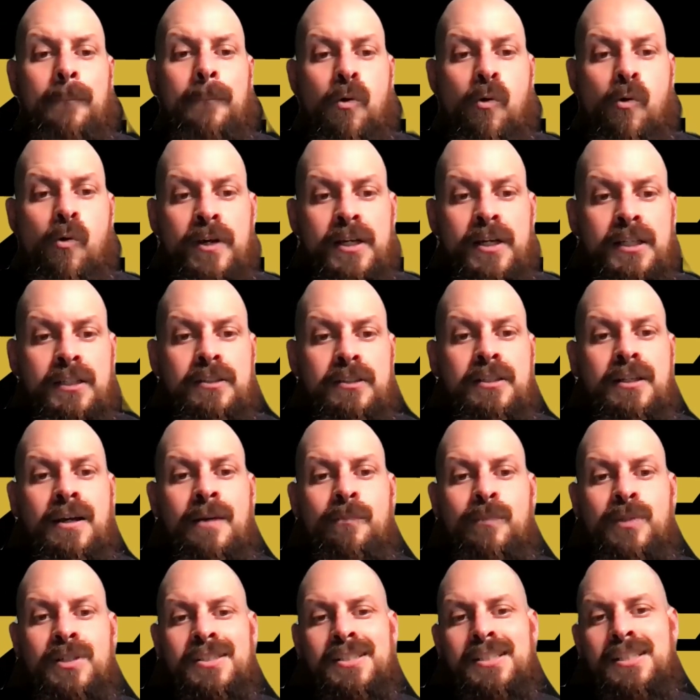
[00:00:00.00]
Point
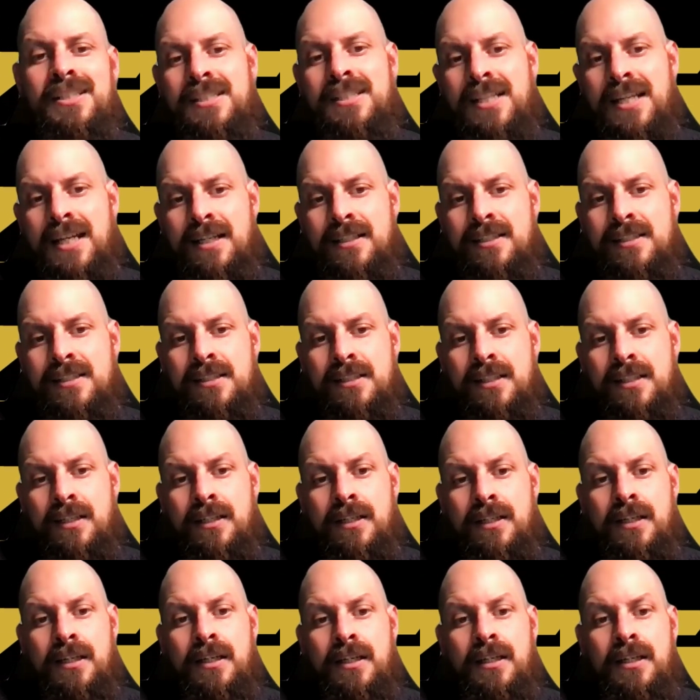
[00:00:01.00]
number 6,
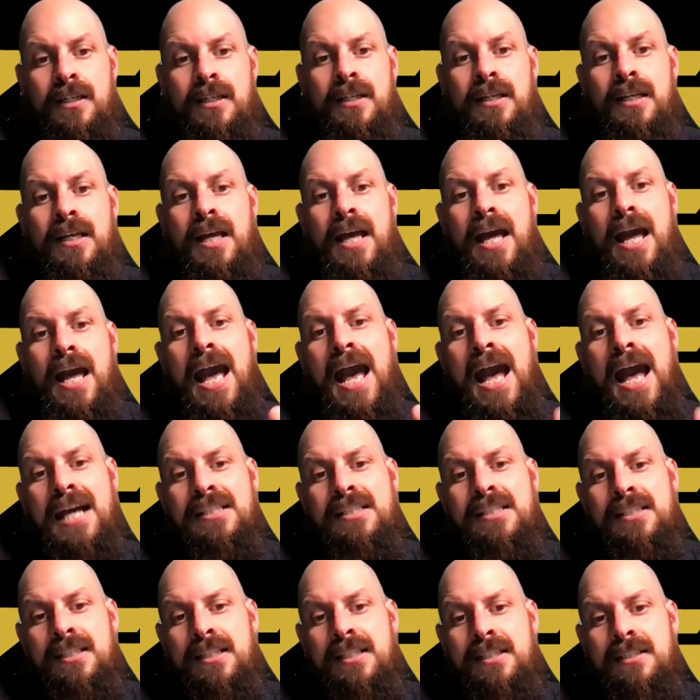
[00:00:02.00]

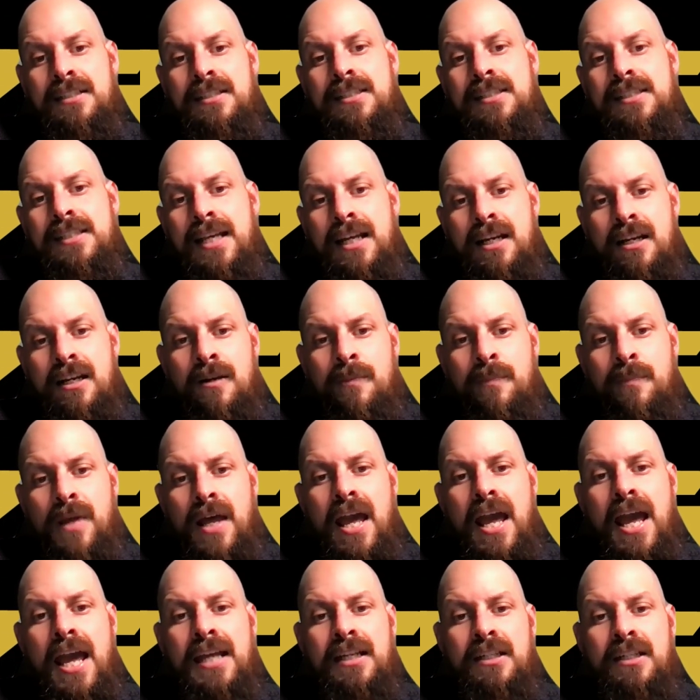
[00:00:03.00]
asset setup
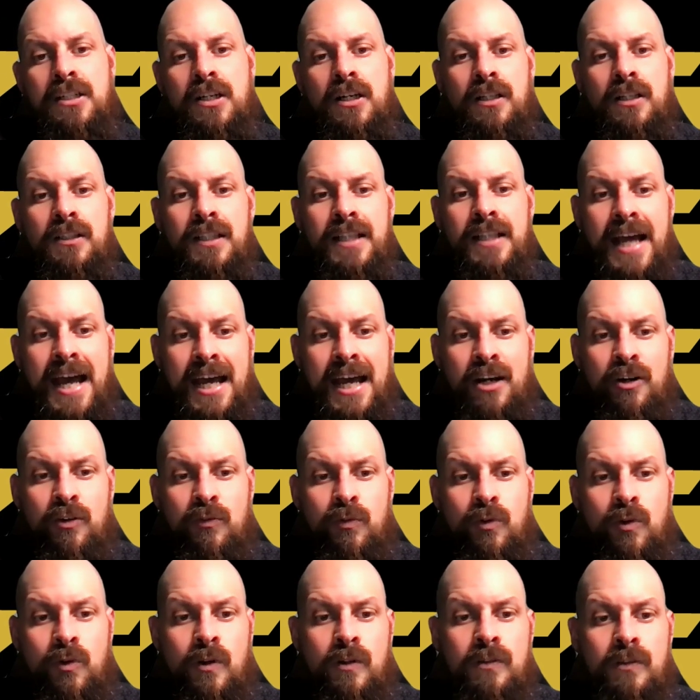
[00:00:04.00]
and
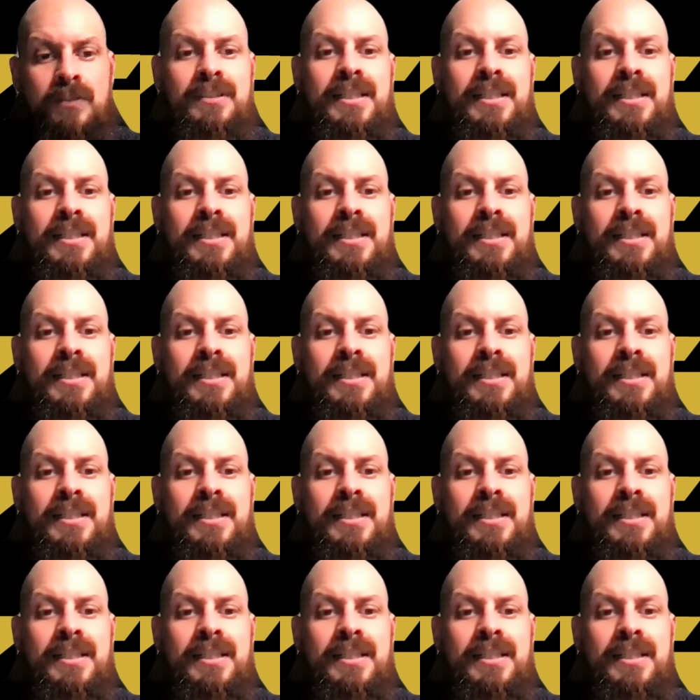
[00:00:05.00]
collateral.